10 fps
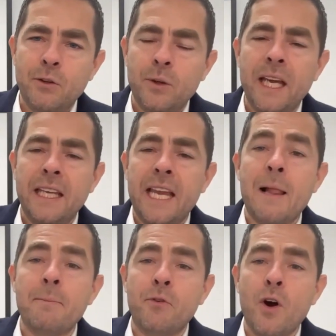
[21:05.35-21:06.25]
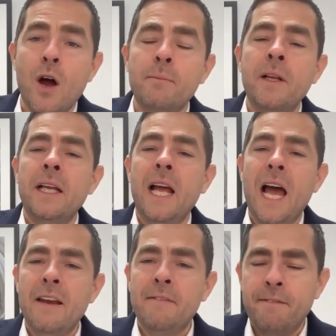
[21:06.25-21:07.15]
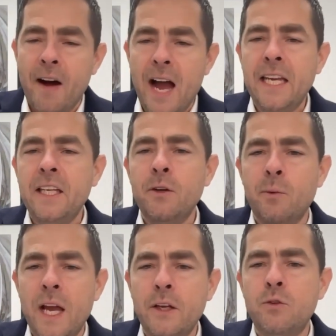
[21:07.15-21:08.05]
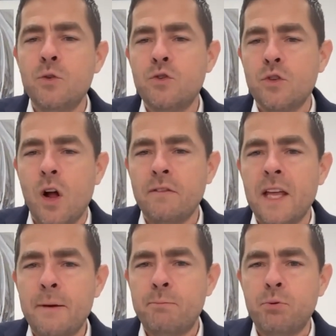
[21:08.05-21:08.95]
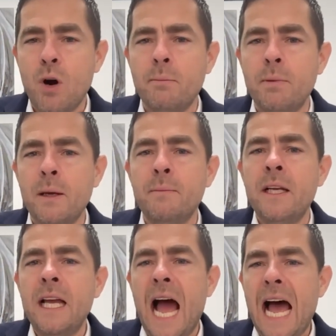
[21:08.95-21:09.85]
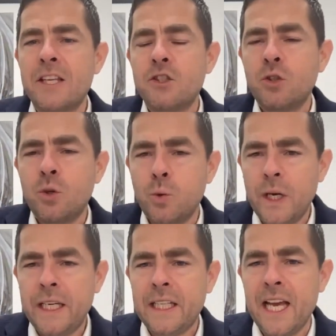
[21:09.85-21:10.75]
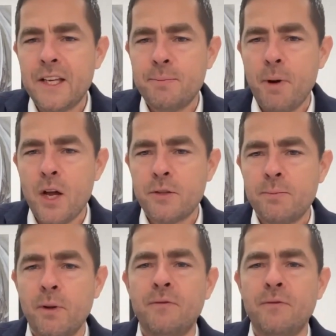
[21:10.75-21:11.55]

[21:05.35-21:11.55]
you can get help from, and find a way to solve that problem as quickly as possible,